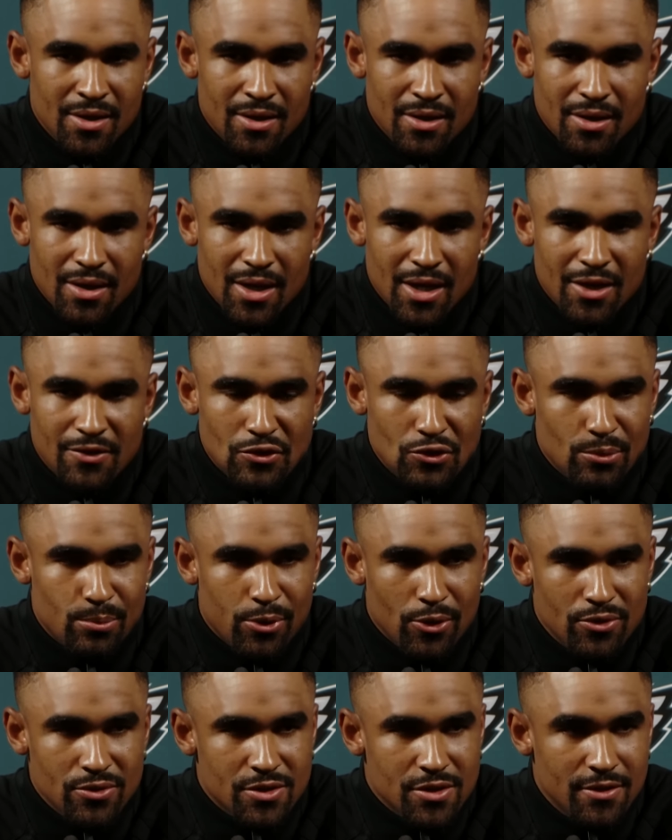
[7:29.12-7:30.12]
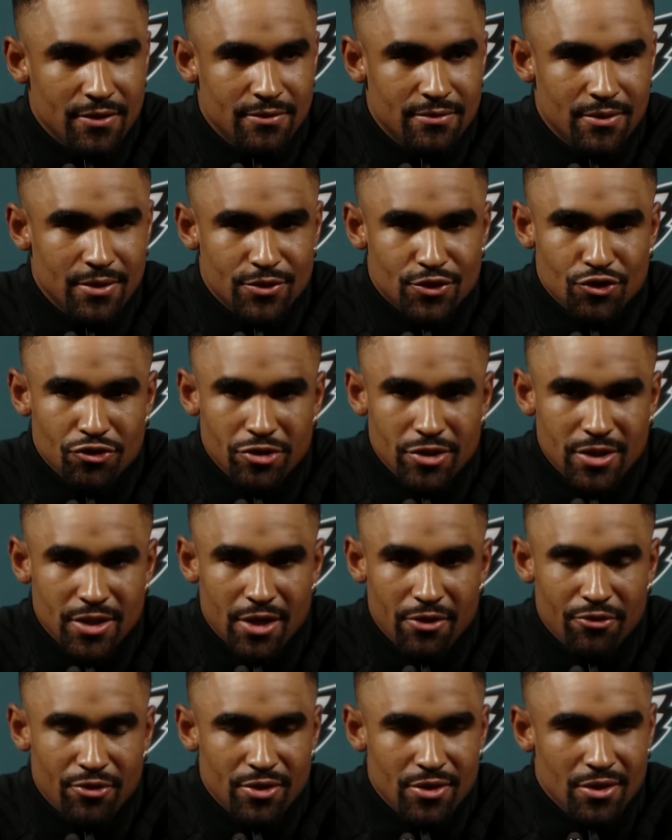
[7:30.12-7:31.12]
I have the approach of treating
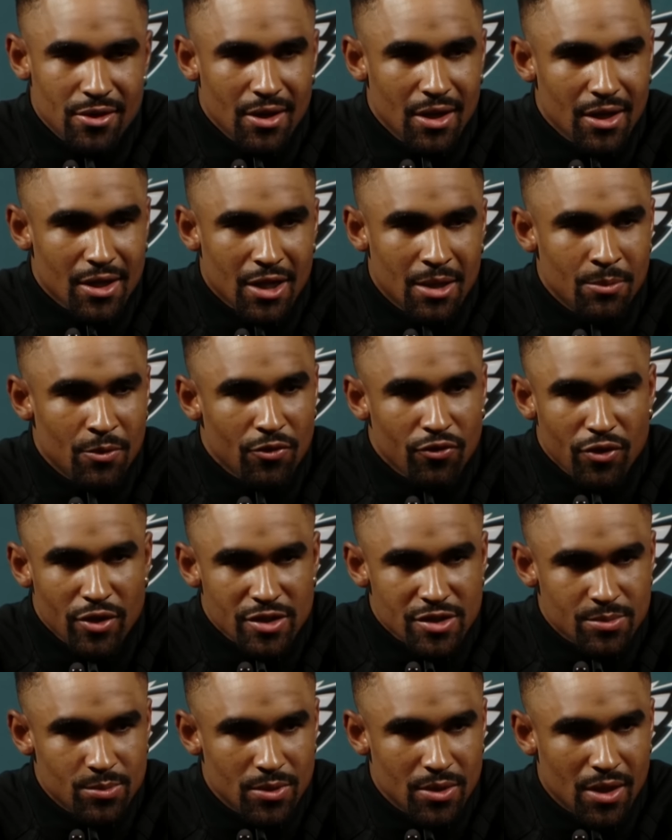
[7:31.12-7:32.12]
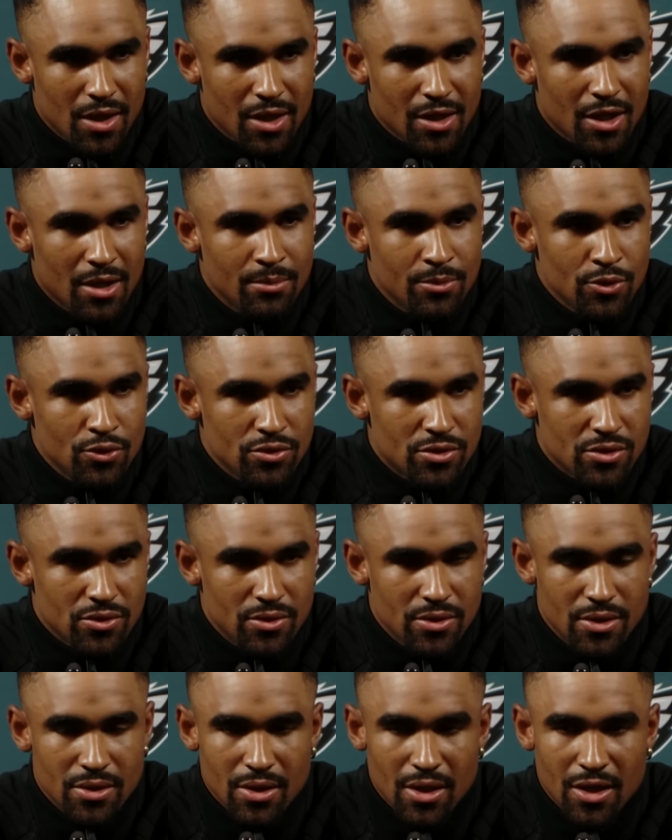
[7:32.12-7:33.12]
every year like I'm a freshman, like I'm new
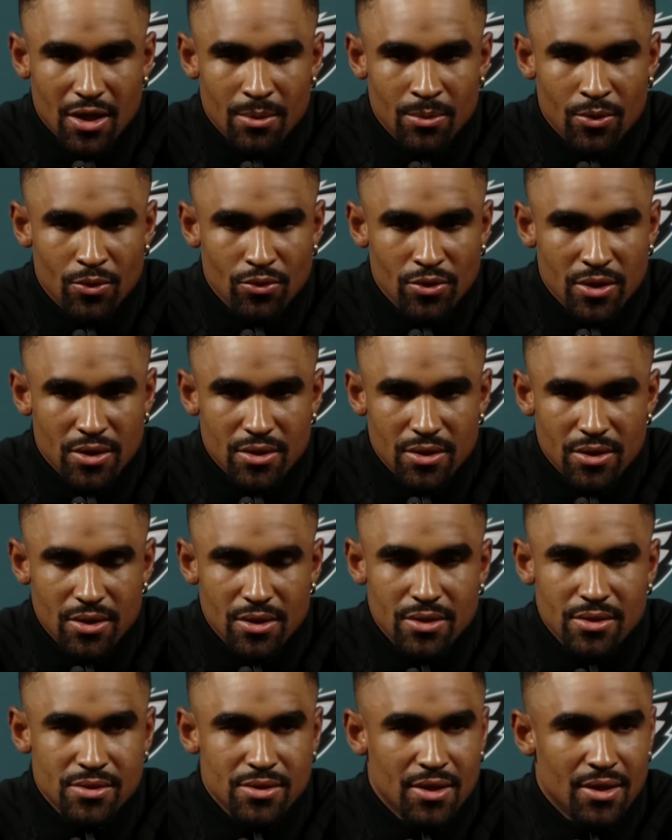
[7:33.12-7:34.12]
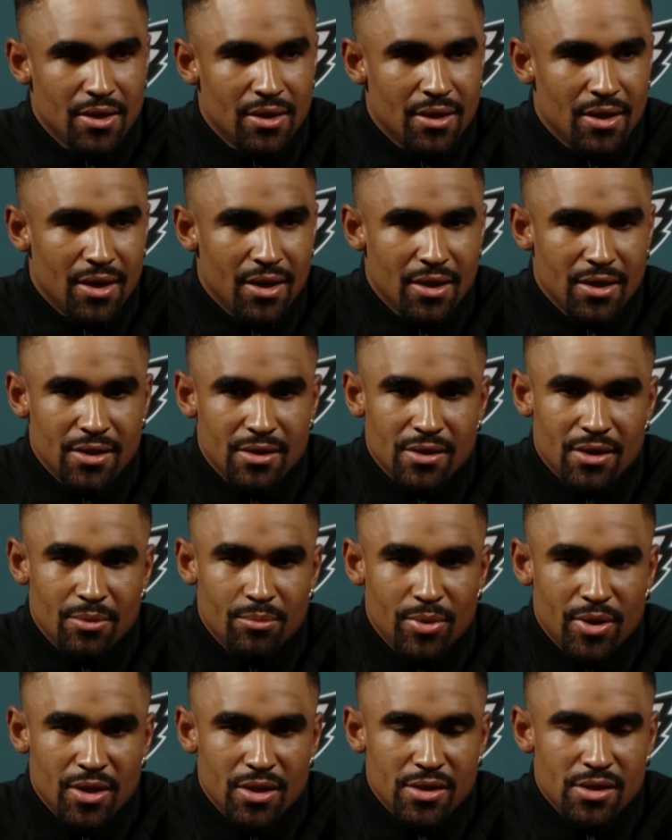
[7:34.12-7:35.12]
to it, like I'm a rookie,
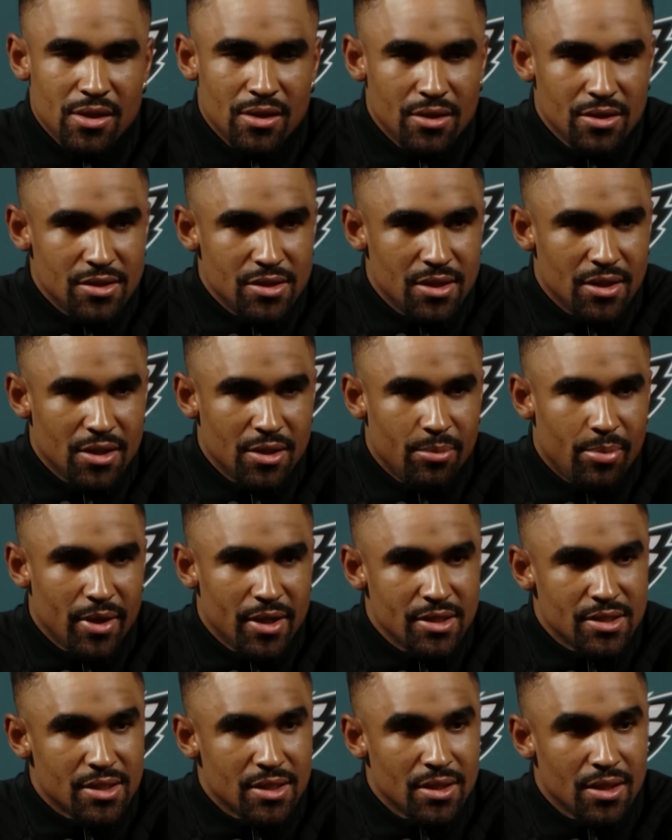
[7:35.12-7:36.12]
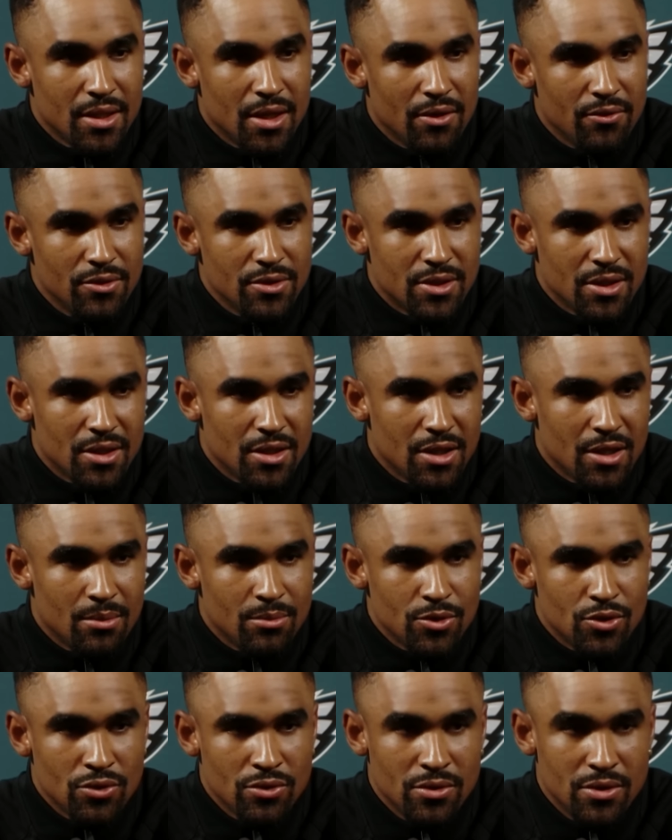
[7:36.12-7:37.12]
and being diligent and patient in everything that
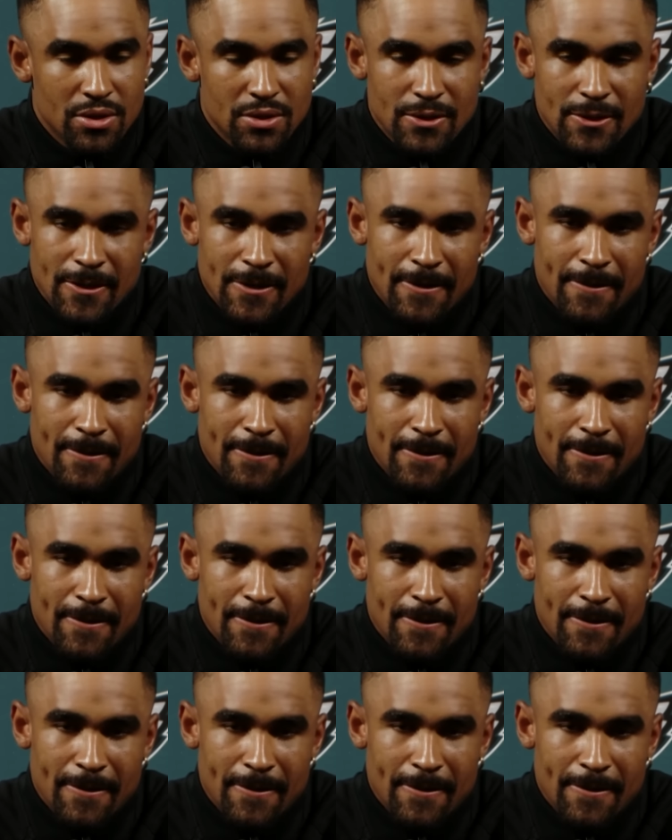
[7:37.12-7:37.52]
I'm doing.